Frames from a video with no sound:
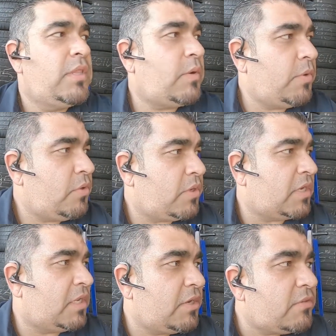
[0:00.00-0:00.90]
That way you can
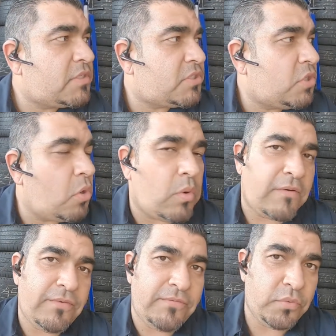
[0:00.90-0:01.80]
clear the snow
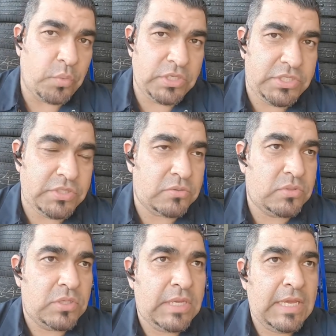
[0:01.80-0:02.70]
off of your windshield.